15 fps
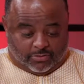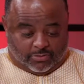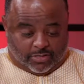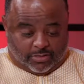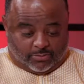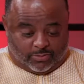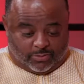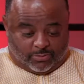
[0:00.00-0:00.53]

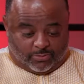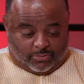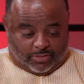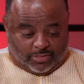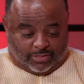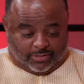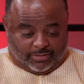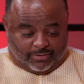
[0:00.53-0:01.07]
So I don't know
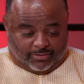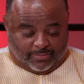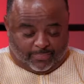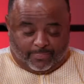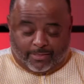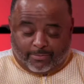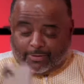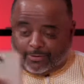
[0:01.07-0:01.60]
what.
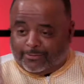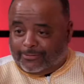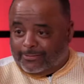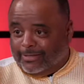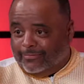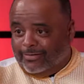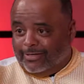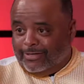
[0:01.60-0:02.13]
I'm
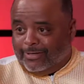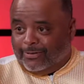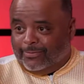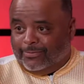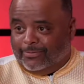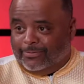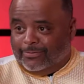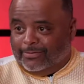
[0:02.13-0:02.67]
gonna see if you
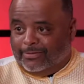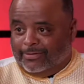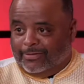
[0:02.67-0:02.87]
know.